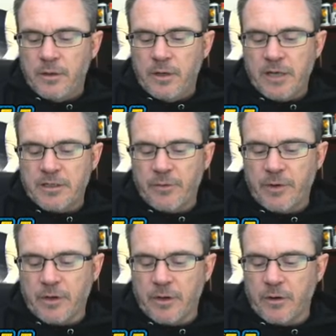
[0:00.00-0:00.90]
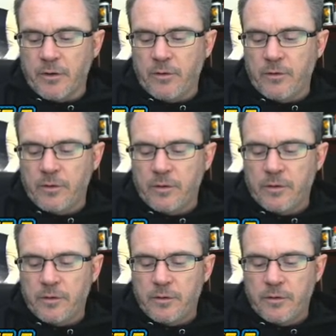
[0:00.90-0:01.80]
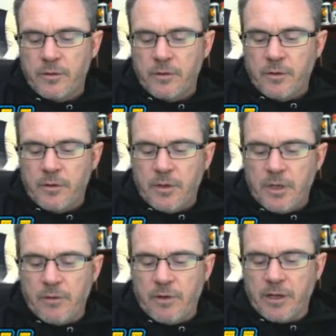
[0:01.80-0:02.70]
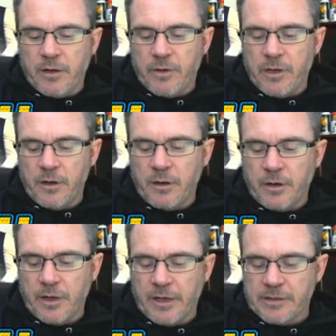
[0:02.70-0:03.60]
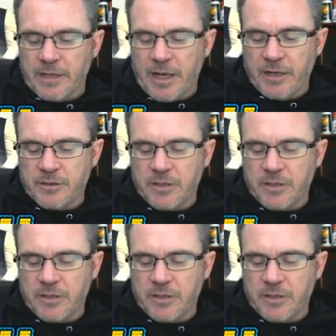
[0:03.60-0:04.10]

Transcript: Actually, I want to go... I want to go here and get these ash